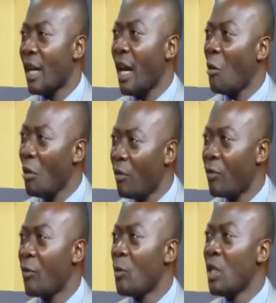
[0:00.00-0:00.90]
Our
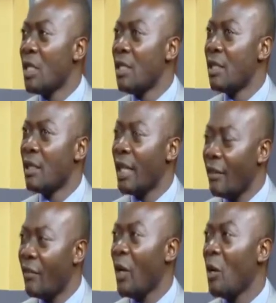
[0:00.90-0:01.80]
food
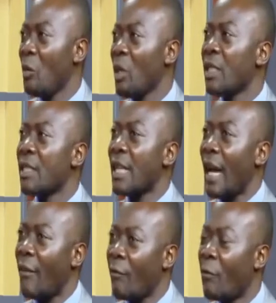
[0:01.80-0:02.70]
environments
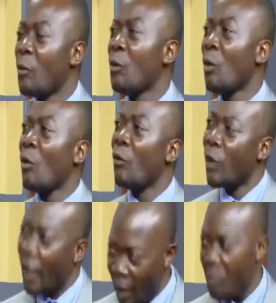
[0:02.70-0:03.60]
are full of
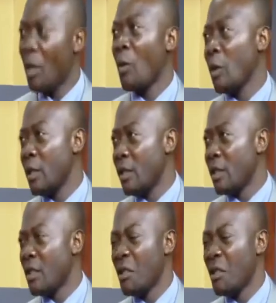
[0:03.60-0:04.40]
chemicals.